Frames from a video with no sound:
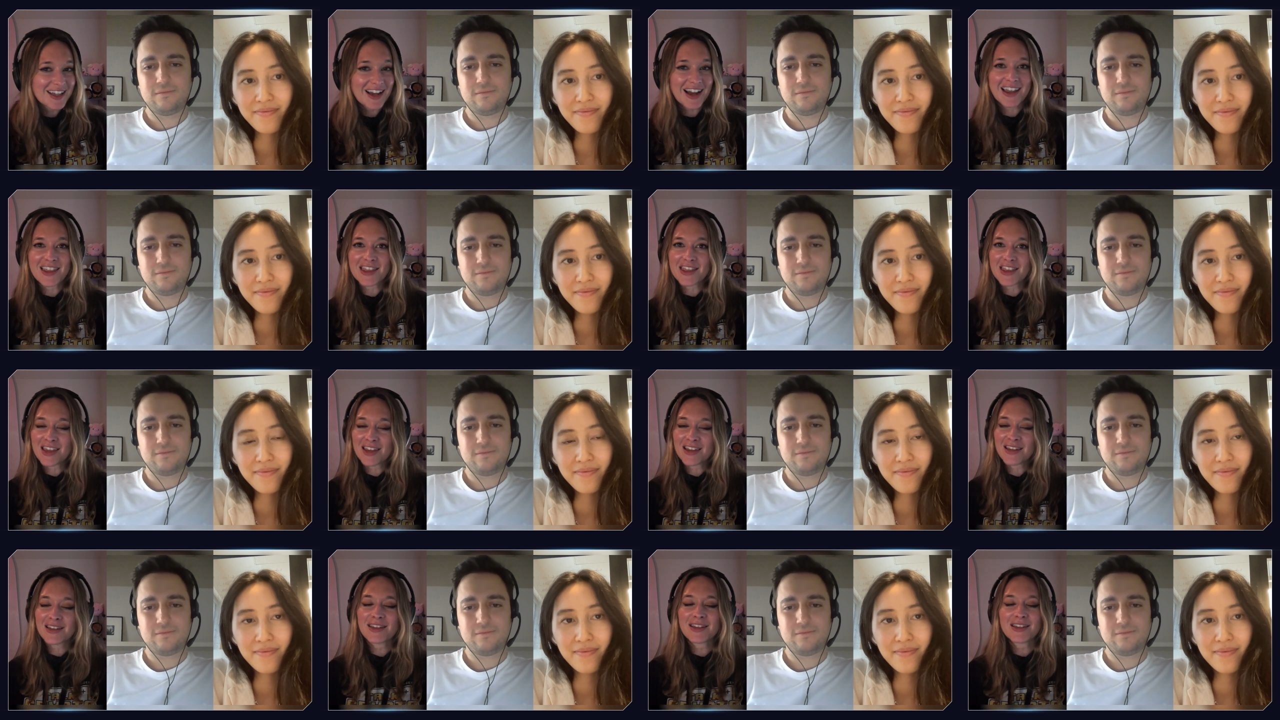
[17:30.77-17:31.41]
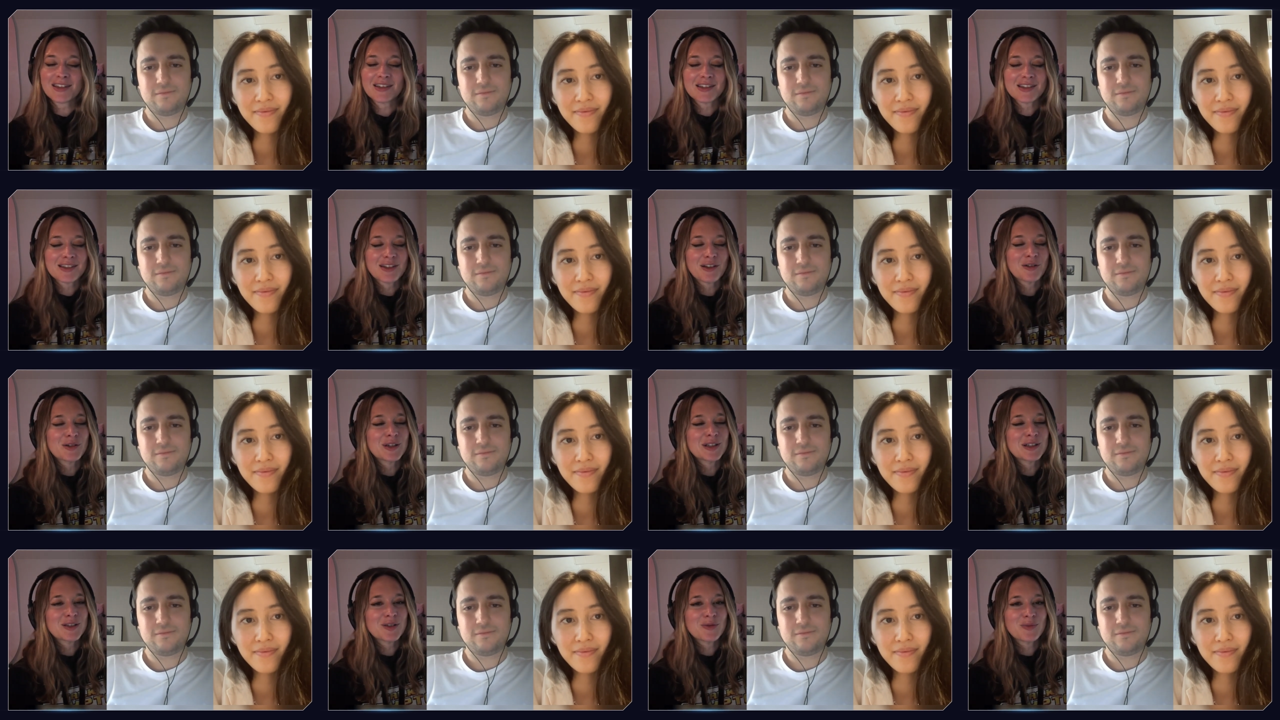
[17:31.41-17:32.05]
Speaker 1: think it is
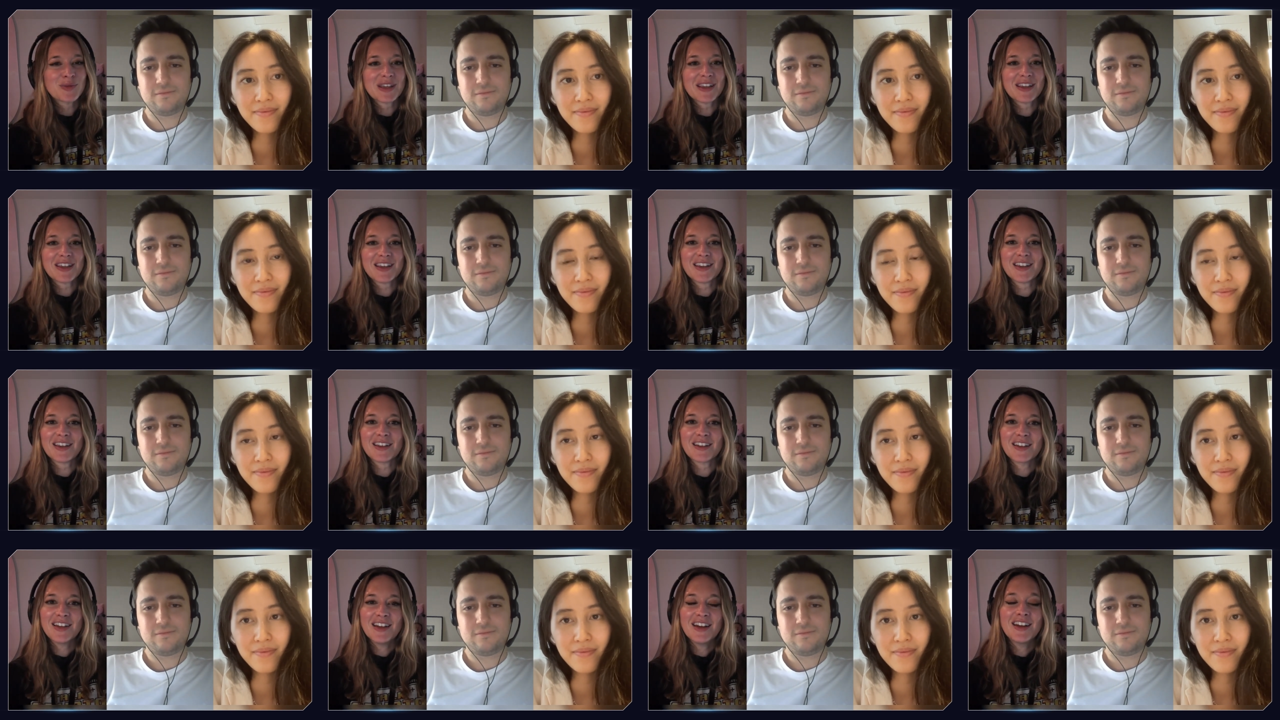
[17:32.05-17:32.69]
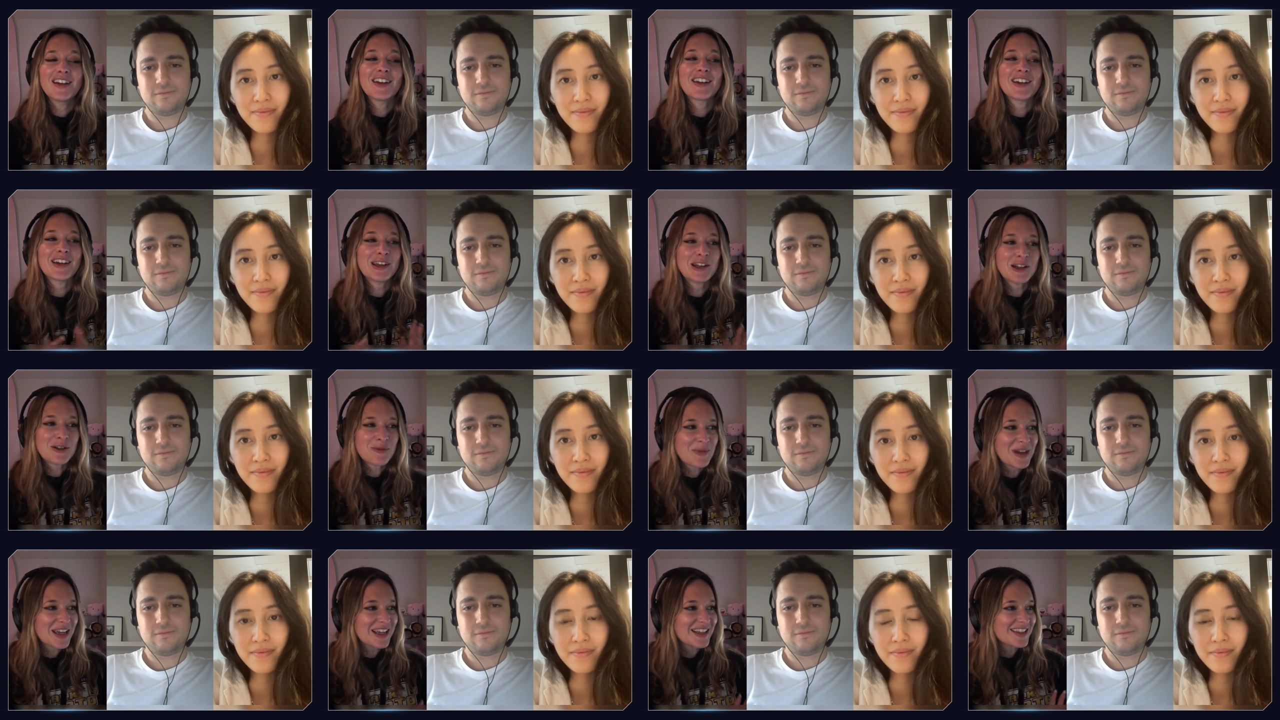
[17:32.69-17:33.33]
going to be an
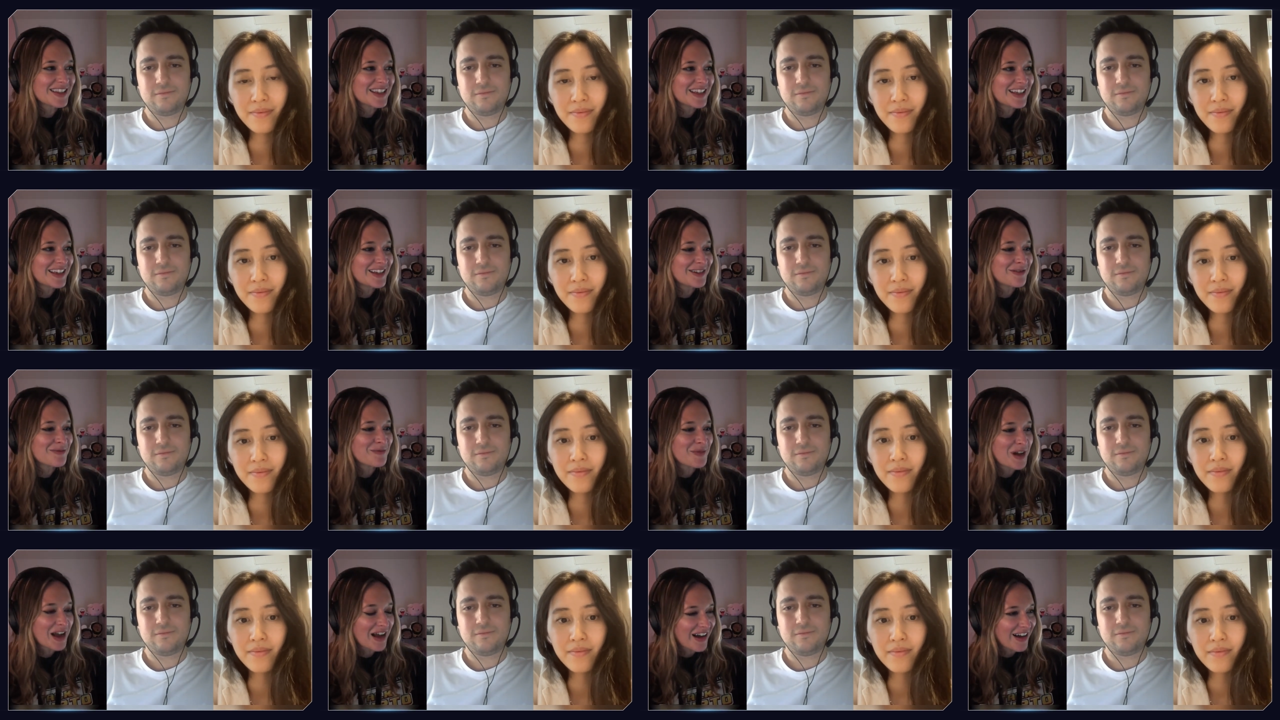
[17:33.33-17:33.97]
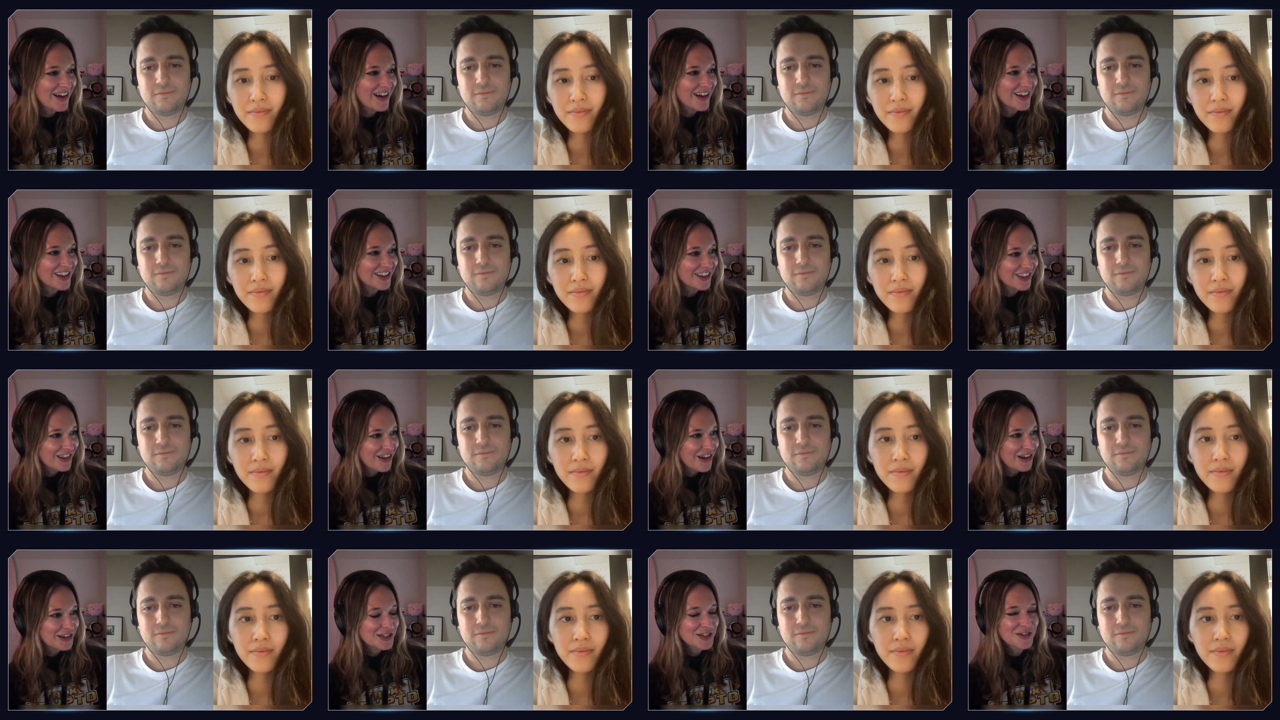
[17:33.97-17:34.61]
amazing uh,
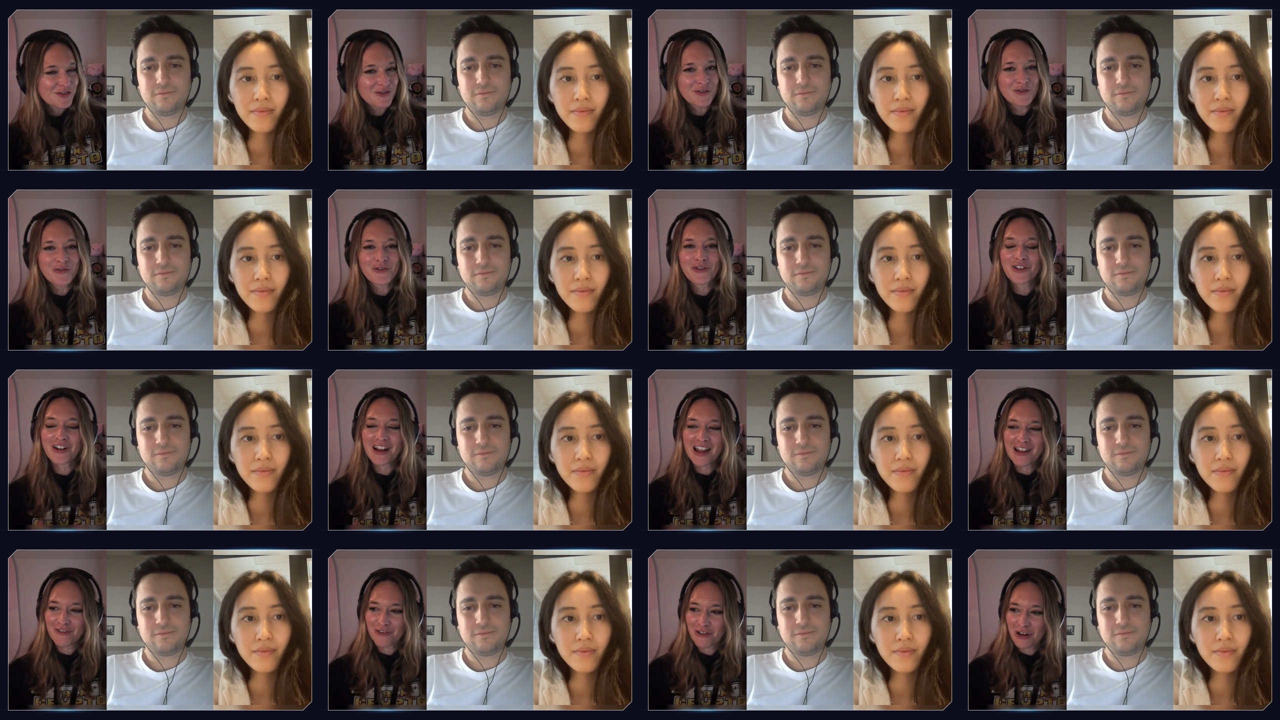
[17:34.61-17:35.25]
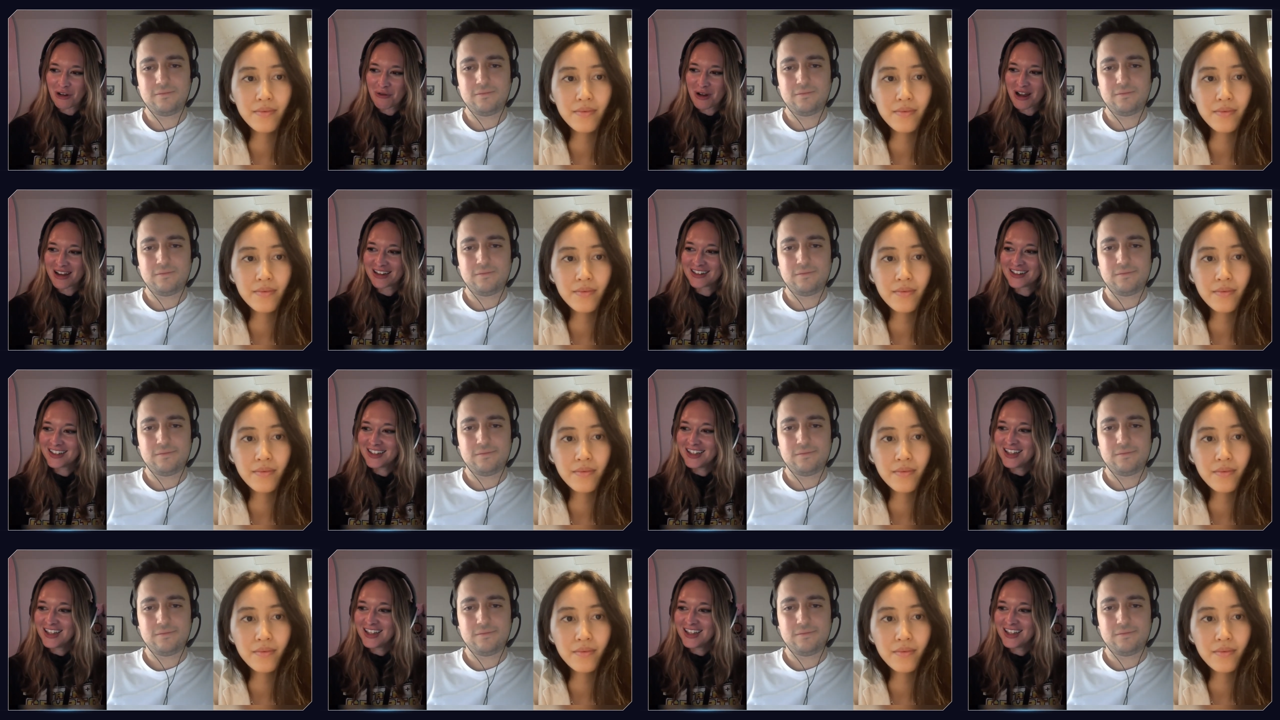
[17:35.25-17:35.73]
launch for everyone.